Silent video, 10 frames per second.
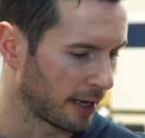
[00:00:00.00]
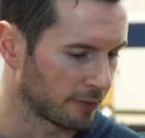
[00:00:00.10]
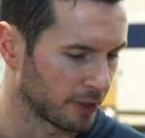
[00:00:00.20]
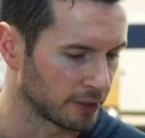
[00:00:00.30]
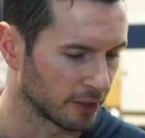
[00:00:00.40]

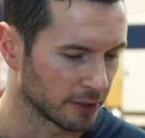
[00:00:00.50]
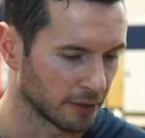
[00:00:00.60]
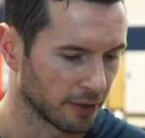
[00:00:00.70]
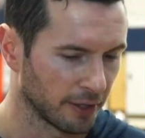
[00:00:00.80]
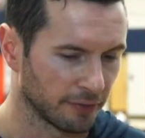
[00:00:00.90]
And when I
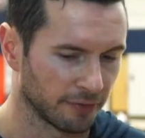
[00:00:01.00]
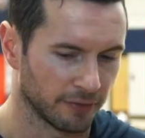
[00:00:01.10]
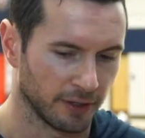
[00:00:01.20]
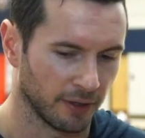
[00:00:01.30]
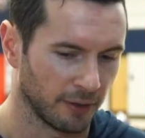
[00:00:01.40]
talked with the
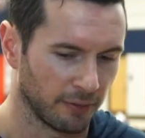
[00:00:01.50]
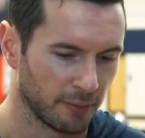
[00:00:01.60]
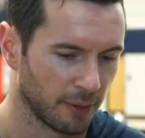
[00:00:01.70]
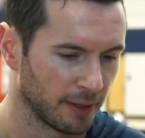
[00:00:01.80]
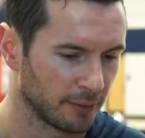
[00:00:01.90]
guys about it
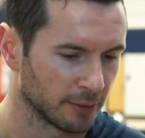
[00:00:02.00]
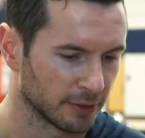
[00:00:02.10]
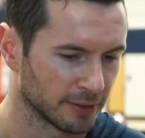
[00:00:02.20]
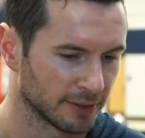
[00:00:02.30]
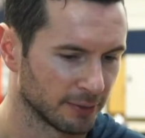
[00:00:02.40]
after I
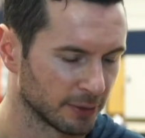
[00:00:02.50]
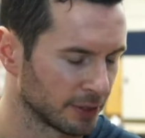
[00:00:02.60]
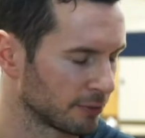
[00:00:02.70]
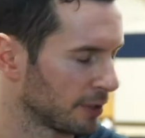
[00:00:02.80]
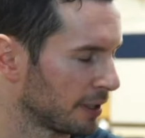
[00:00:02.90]
talked to Griff,
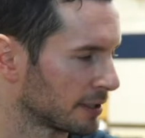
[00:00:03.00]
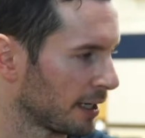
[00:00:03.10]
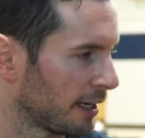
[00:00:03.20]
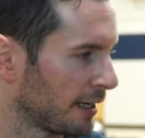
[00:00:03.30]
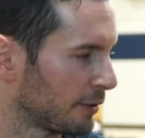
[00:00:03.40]

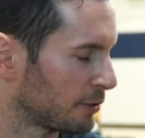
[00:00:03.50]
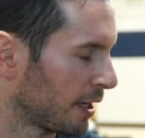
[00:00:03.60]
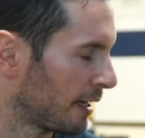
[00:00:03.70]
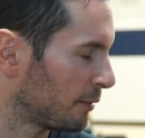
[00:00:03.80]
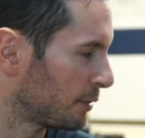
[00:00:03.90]
everybody
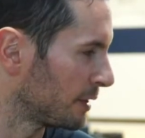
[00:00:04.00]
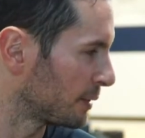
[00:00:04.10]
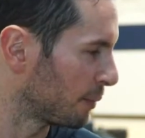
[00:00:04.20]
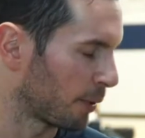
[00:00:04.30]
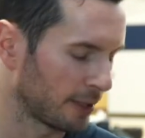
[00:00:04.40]
was
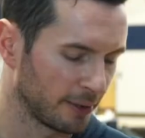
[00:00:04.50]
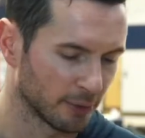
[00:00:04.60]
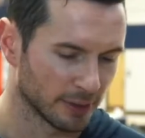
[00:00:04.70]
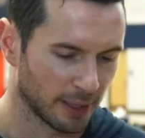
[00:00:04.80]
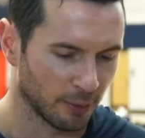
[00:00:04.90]
really
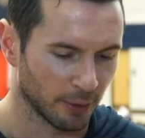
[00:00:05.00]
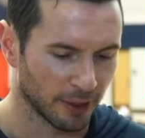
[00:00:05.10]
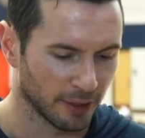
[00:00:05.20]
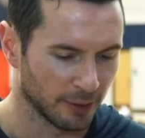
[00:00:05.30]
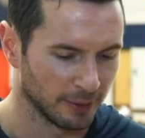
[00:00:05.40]
excited. I
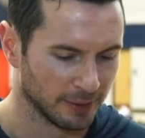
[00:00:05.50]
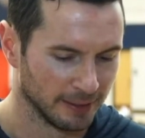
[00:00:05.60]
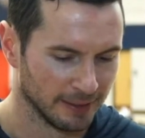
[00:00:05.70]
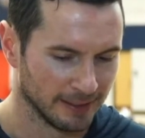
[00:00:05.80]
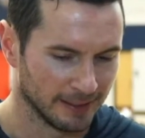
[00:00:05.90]
know Zion
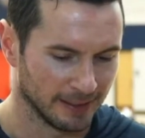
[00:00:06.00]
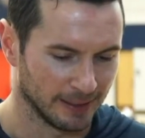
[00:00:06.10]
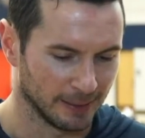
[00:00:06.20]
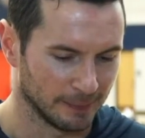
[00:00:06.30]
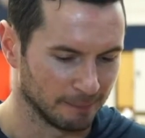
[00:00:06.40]
was
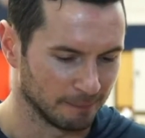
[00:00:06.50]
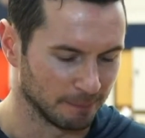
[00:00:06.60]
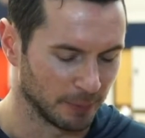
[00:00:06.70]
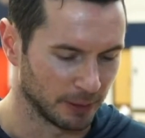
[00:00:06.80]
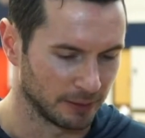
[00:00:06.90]
disappointed he wasn't
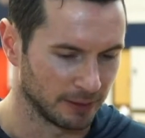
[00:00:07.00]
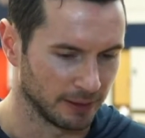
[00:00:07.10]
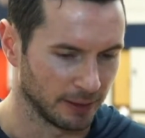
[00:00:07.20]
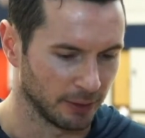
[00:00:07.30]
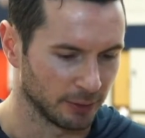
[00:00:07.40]
able to go,
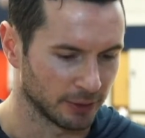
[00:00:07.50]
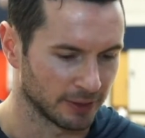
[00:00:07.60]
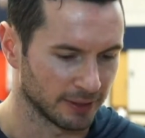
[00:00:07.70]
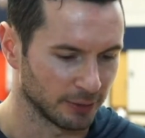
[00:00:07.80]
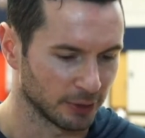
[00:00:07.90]

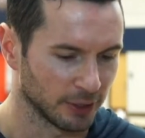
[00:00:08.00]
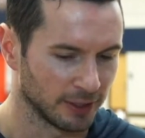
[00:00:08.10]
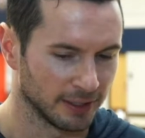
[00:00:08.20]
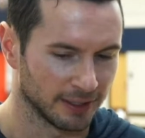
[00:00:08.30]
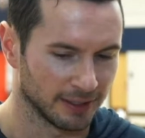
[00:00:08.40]

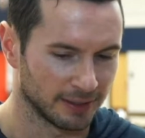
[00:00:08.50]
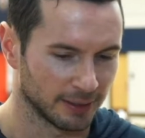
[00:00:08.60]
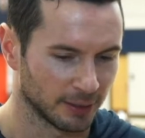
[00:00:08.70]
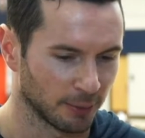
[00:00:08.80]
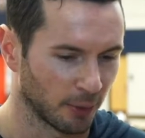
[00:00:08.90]
but
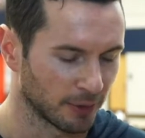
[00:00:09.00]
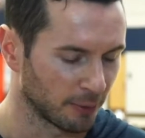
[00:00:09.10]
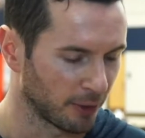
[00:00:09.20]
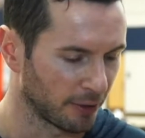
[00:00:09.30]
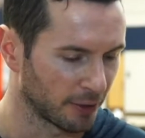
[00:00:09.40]

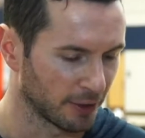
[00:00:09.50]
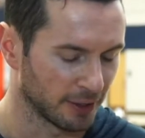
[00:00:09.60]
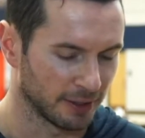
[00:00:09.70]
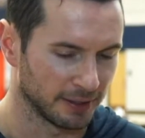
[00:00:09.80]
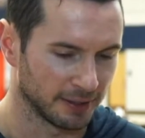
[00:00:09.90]
it
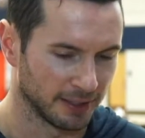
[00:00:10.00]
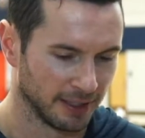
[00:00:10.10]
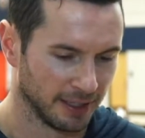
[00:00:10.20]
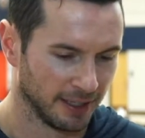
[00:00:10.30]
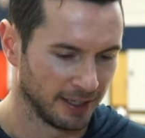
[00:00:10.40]
was good
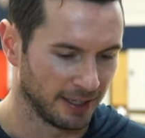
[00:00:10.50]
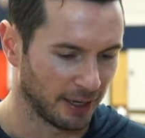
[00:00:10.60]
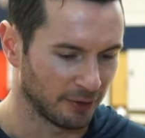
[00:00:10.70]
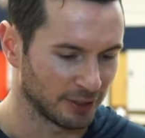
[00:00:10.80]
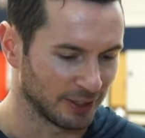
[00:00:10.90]
to
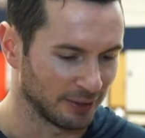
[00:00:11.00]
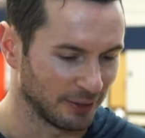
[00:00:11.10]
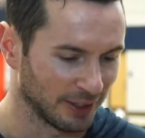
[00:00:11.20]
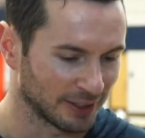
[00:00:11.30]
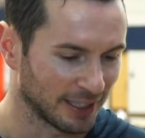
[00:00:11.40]
support the
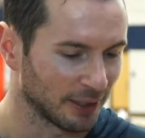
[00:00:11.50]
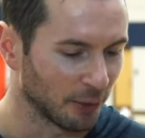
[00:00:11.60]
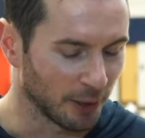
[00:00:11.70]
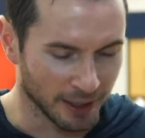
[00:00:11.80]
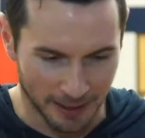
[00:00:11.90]
brotherhood,
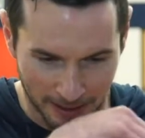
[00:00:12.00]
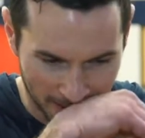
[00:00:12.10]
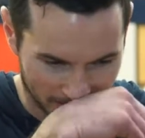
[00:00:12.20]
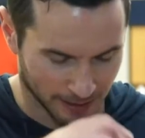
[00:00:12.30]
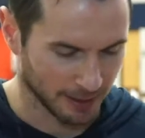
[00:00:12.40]
and
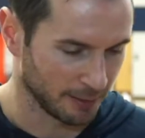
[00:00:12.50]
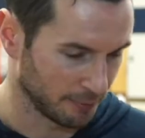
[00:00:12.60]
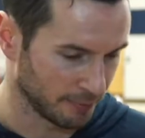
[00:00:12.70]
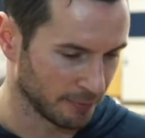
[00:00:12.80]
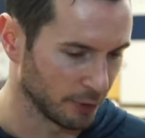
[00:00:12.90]

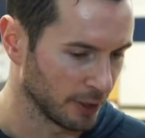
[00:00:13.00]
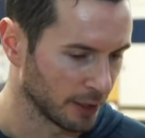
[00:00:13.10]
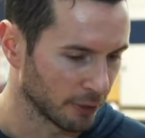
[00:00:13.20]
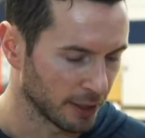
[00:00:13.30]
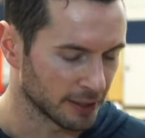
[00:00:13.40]
obviously us getting